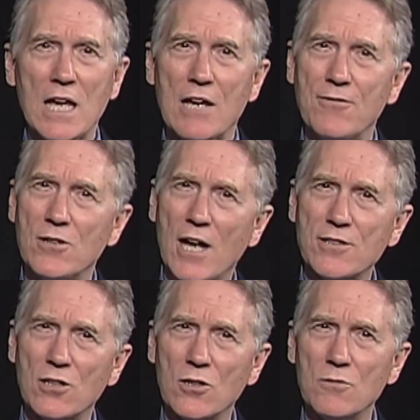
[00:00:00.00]
If you'd like
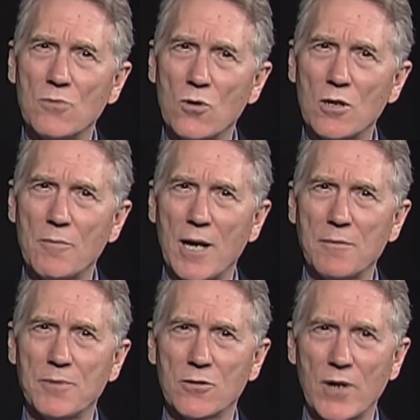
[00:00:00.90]
to learn more
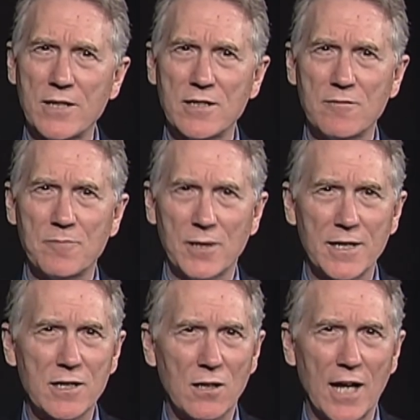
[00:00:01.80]
about progressive
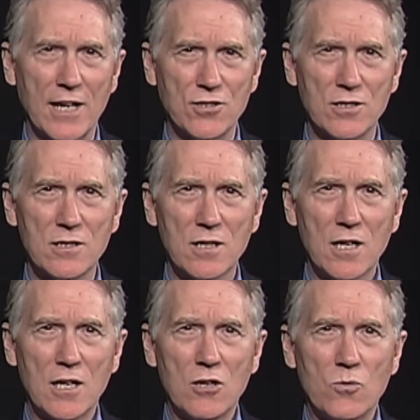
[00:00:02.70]
political action,
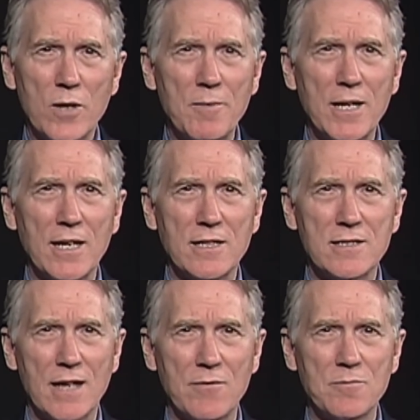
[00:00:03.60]
we meet at
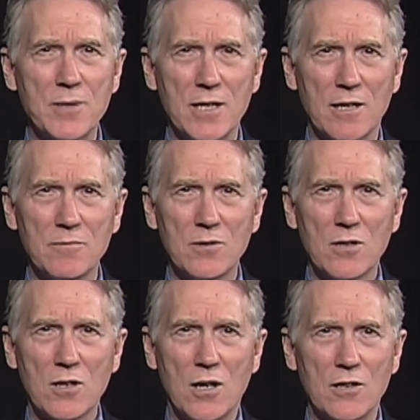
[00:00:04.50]
7 p.m.
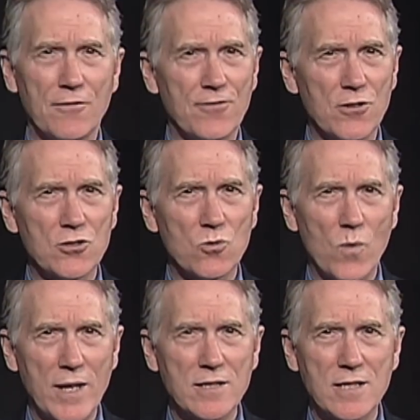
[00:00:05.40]
on the first
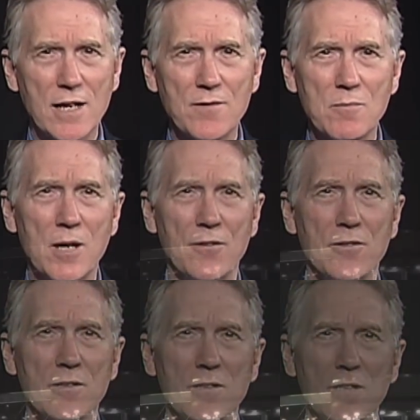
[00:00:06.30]
Wednesday of the month